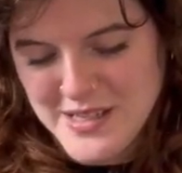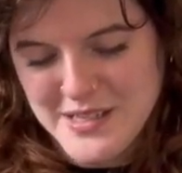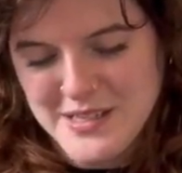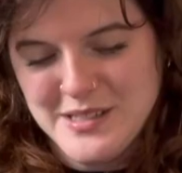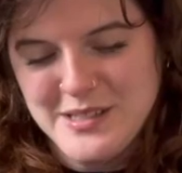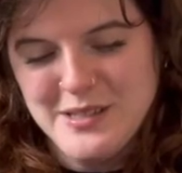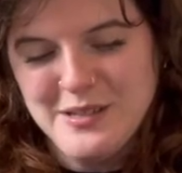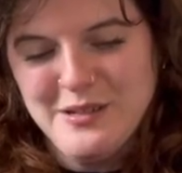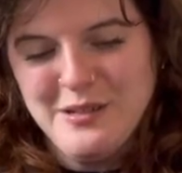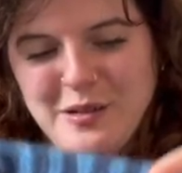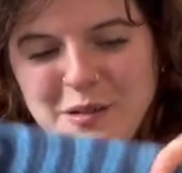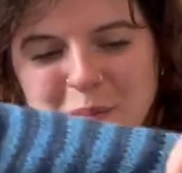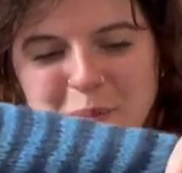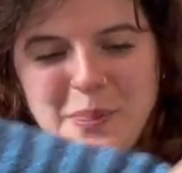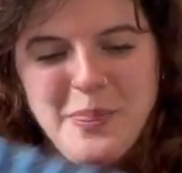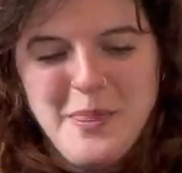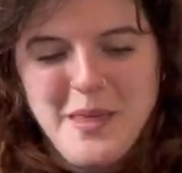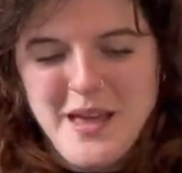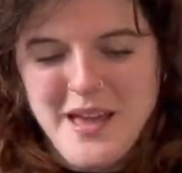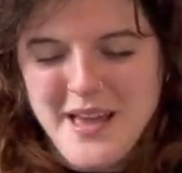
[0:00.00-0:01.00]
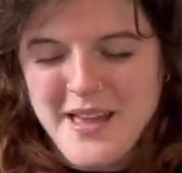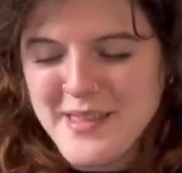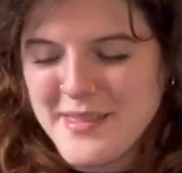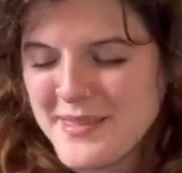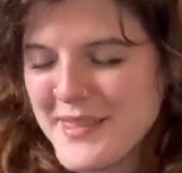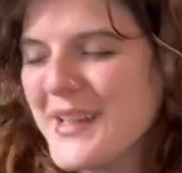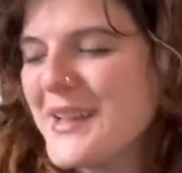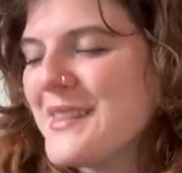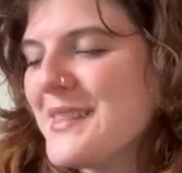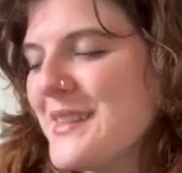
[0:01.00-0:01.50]
So I
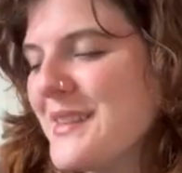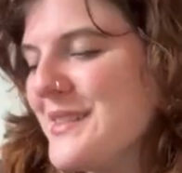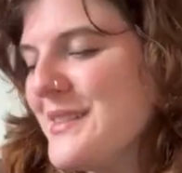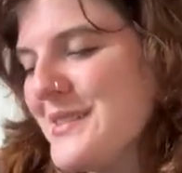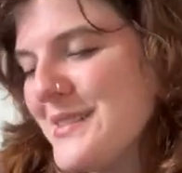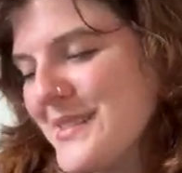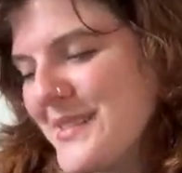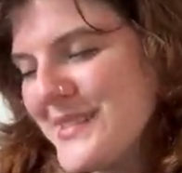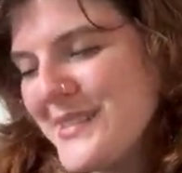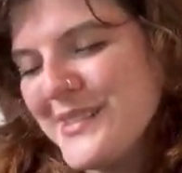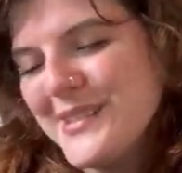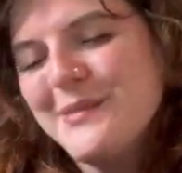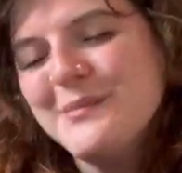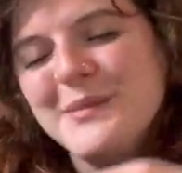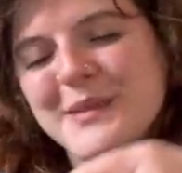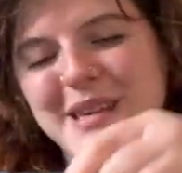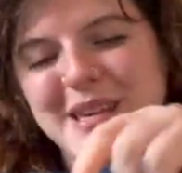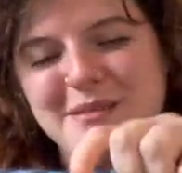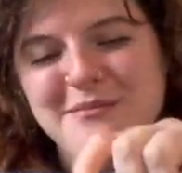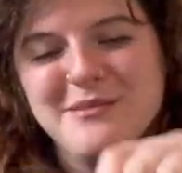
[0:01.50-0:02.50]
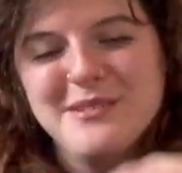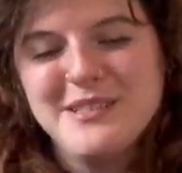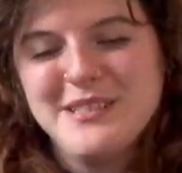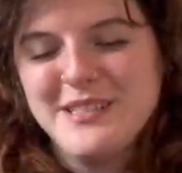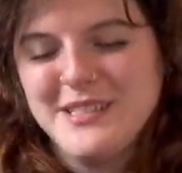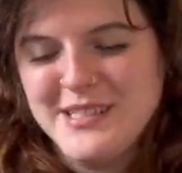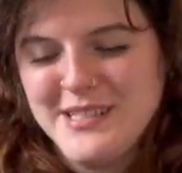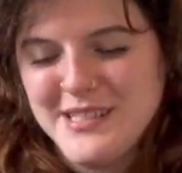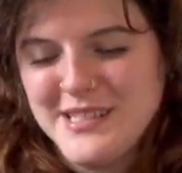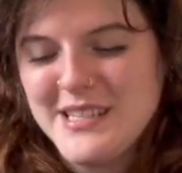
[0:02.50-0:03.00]
think that you'll still be able to
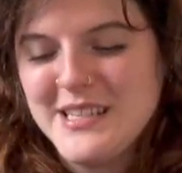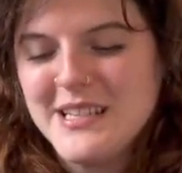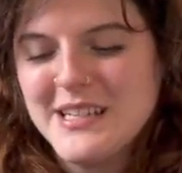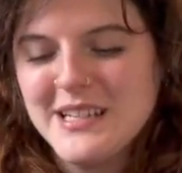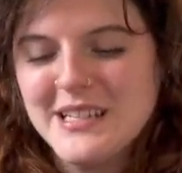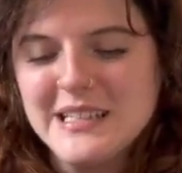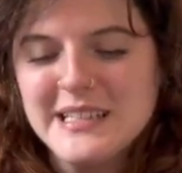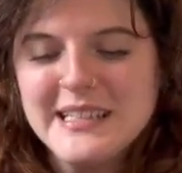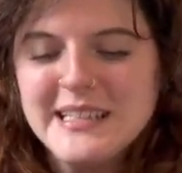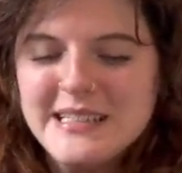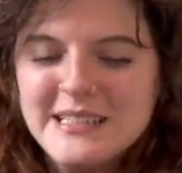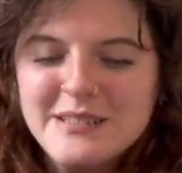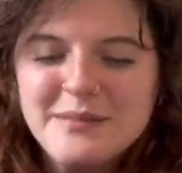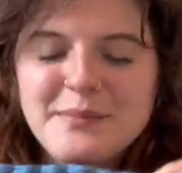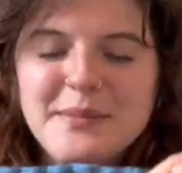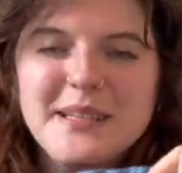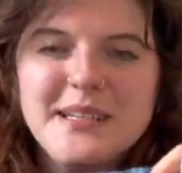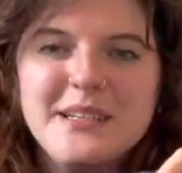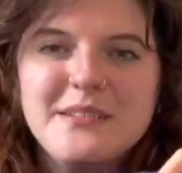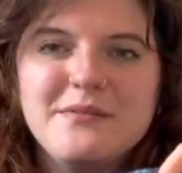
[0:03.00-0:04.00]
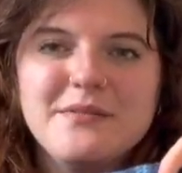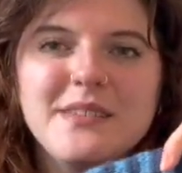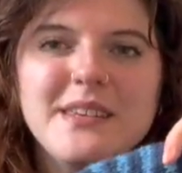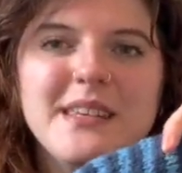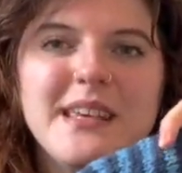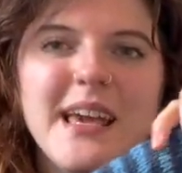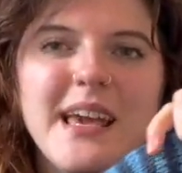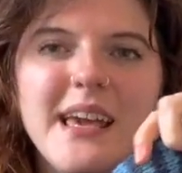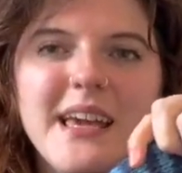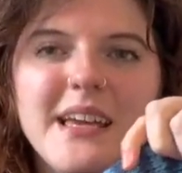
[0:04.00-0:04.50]
see a little bit of
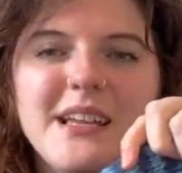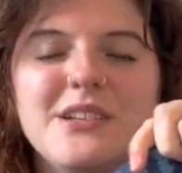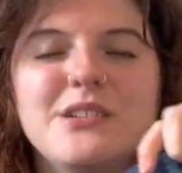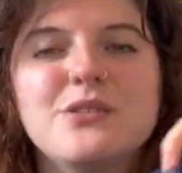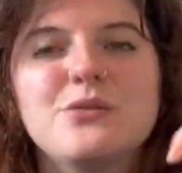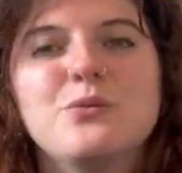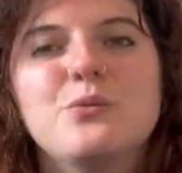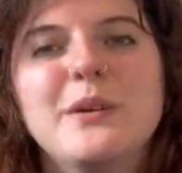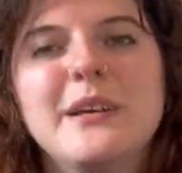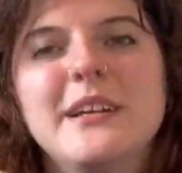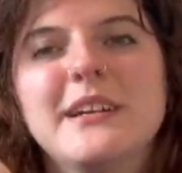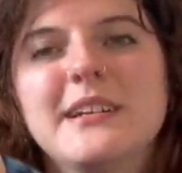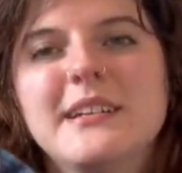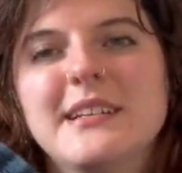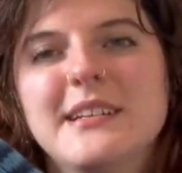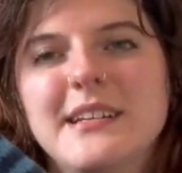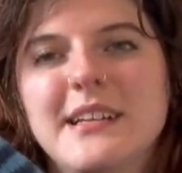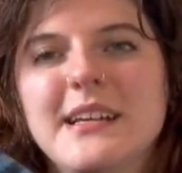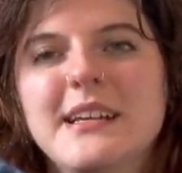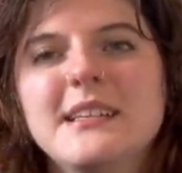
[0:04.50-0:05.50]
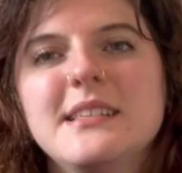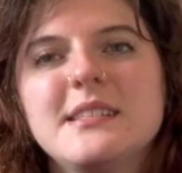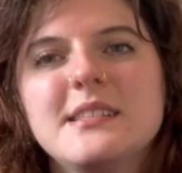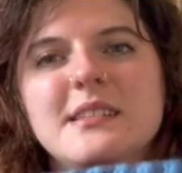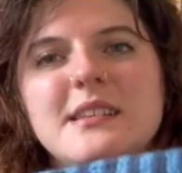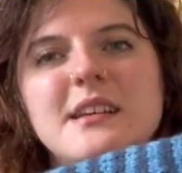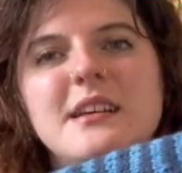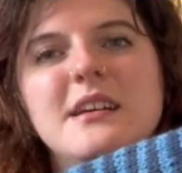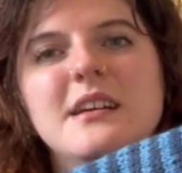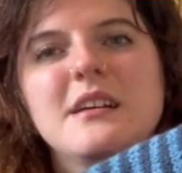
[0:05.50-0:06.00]
gauge
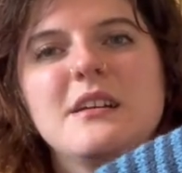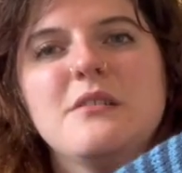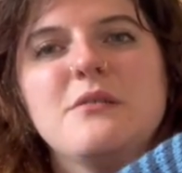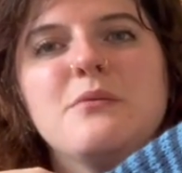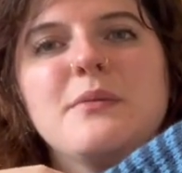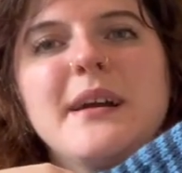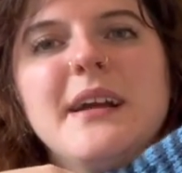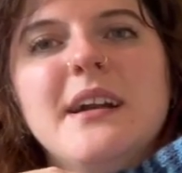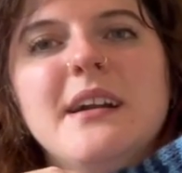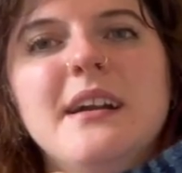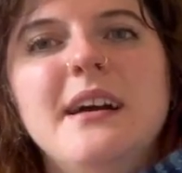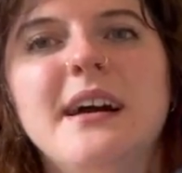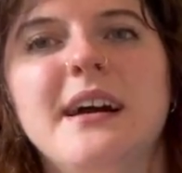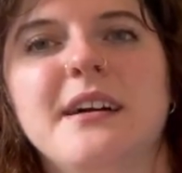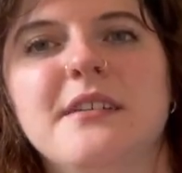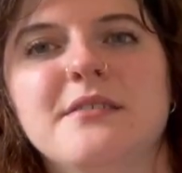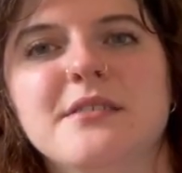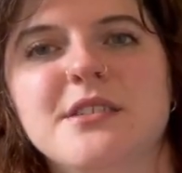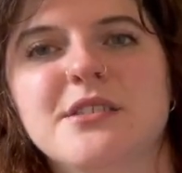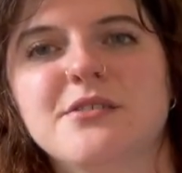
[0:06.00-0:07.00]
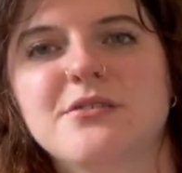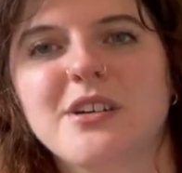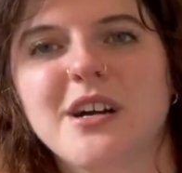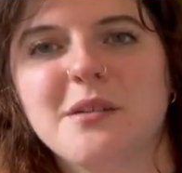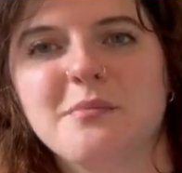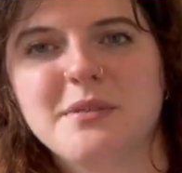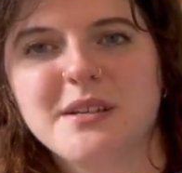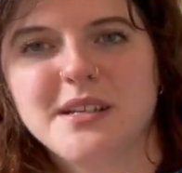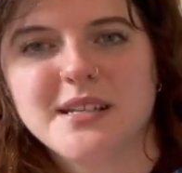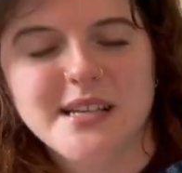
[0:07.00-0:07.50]
weirdness where I was
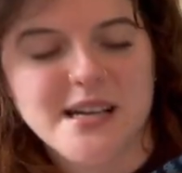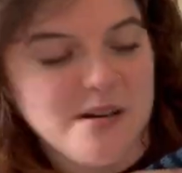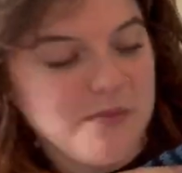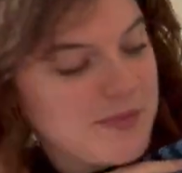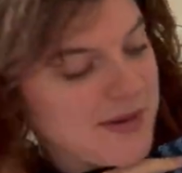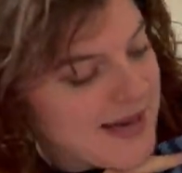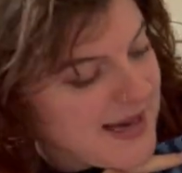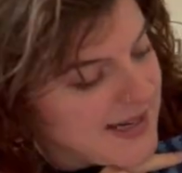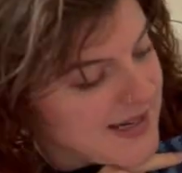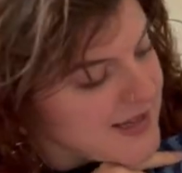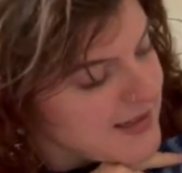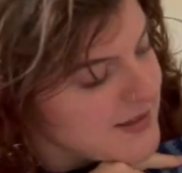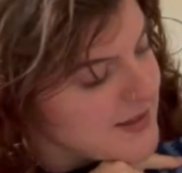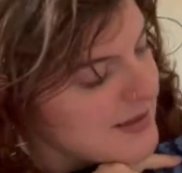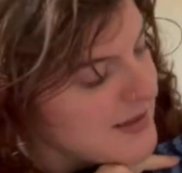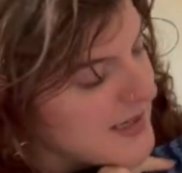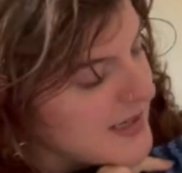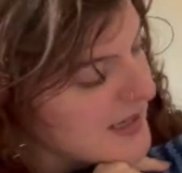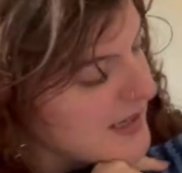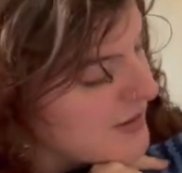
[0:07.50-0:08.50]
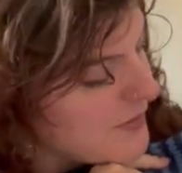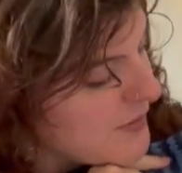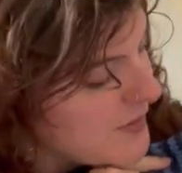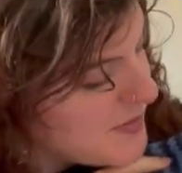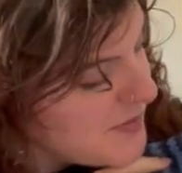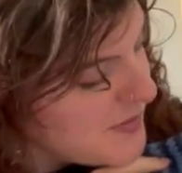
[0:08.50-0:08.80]
dropping down, but I do think it will